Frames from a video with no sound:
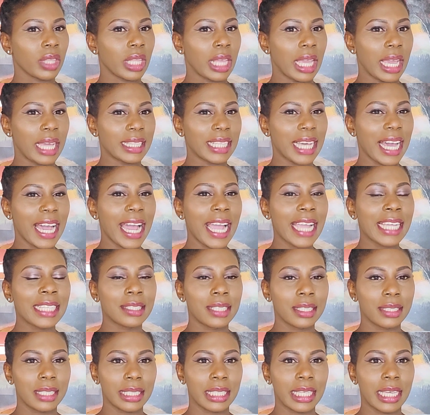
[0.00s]
and I
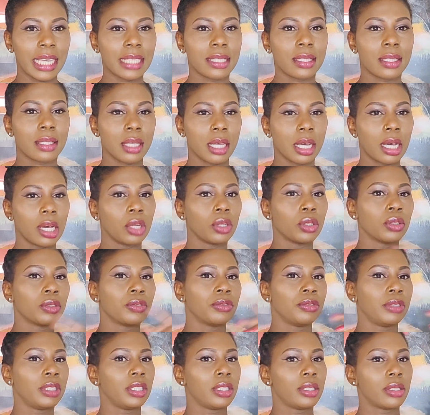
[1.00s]
dedicated a whole
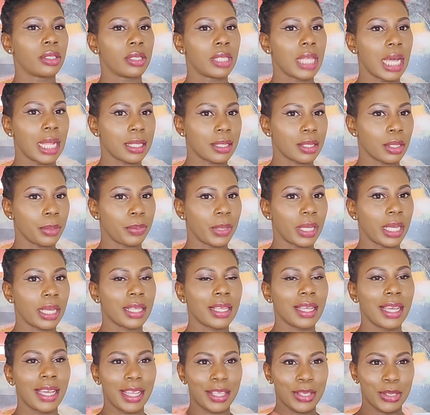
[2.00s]
video to that topic,
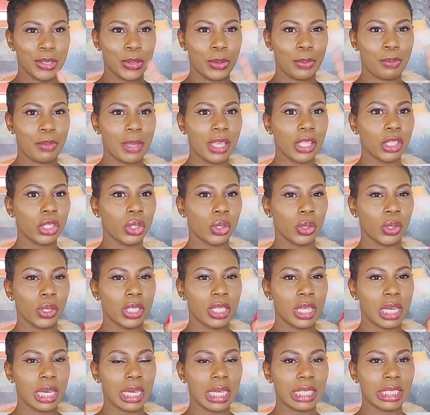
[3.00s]
so make sure
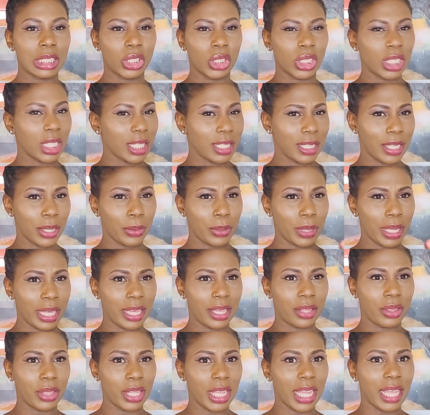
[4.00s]
you check it out
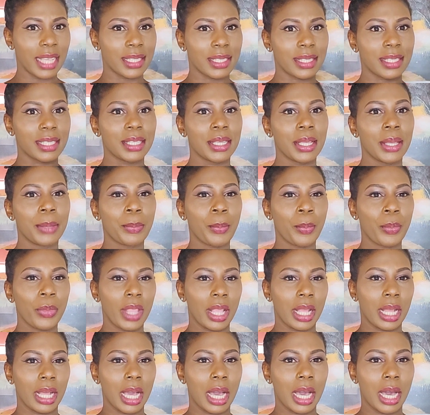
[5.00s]
here next.
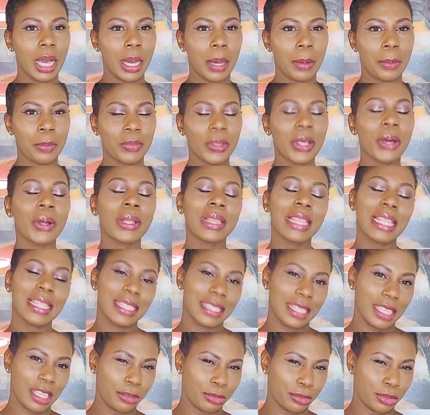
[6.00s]
Now
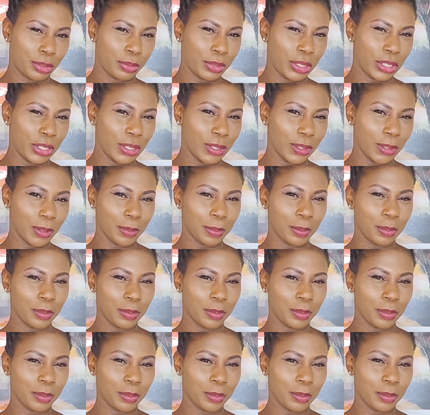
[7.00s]
let's hear from you.